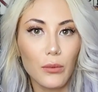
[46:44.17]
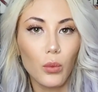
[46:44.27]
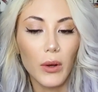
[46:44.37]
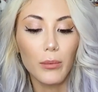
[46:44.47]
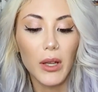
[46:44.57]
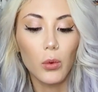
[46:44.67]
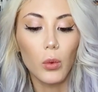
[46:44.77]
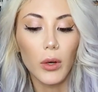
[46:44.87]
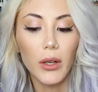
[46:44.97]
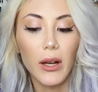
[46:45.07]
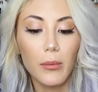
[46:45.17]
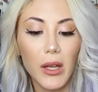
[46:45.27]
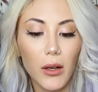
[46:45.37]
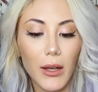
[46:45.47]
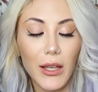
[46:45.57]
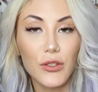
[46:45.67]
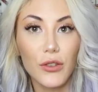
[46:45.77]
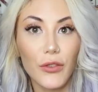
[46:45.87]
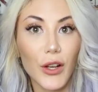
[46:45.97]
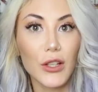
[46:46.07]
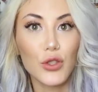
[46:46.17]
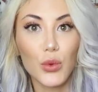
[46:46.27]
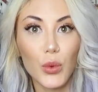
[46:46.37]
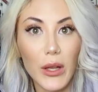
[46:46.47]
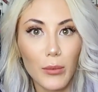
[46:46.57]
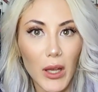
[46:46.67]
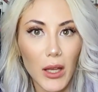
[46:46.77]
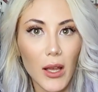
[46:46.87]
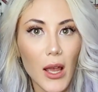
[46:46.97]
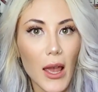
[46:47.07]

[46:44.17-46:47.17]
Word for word: one big word i'm hearing is you're very dreamy